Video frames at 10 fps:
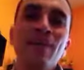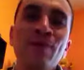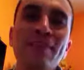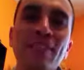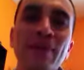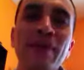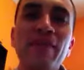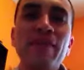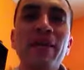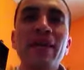What's up,
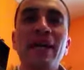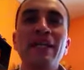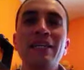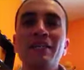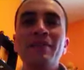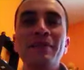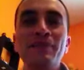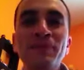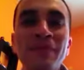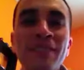everybody? How y'all
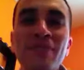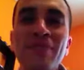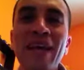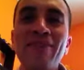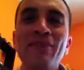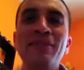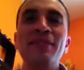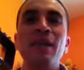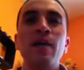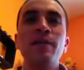doing? This is Flatwood
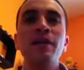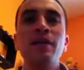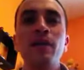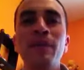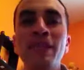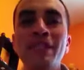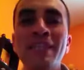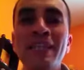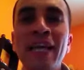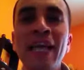Zombie coming in
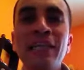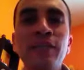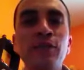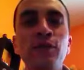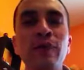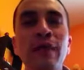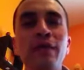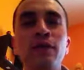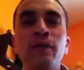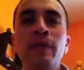today to do a
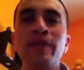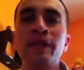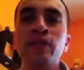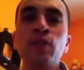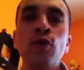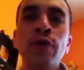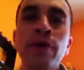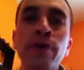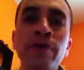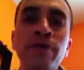little bit of a toy
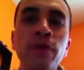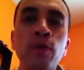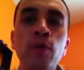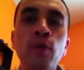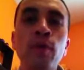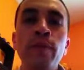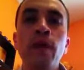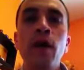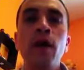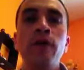review
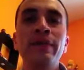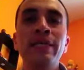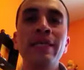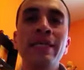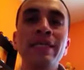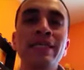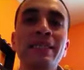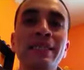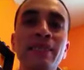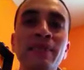on the
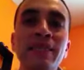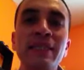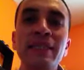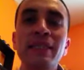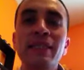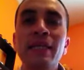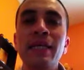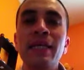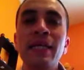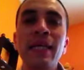Simpsons
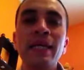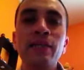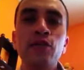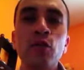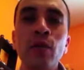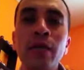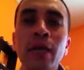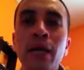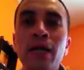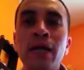NECA toy
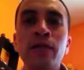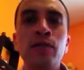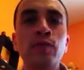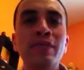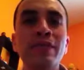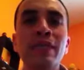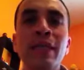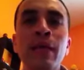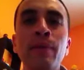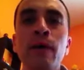line that has recently
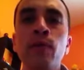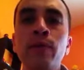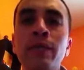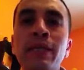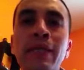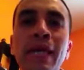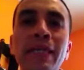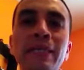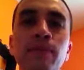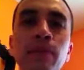came out within the
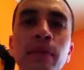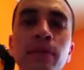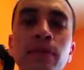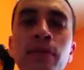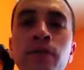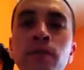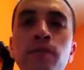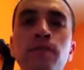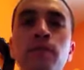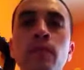last month or two.